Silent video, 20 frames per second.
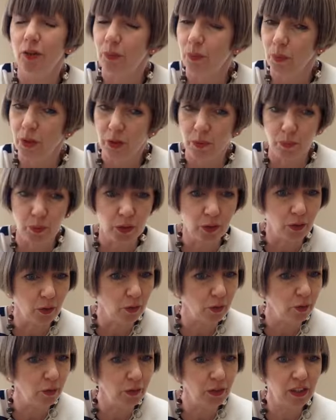We're
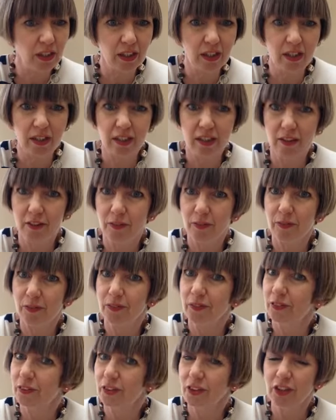not going to,
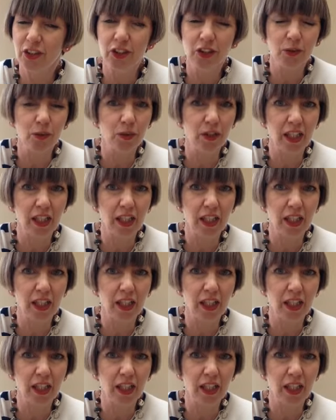you know,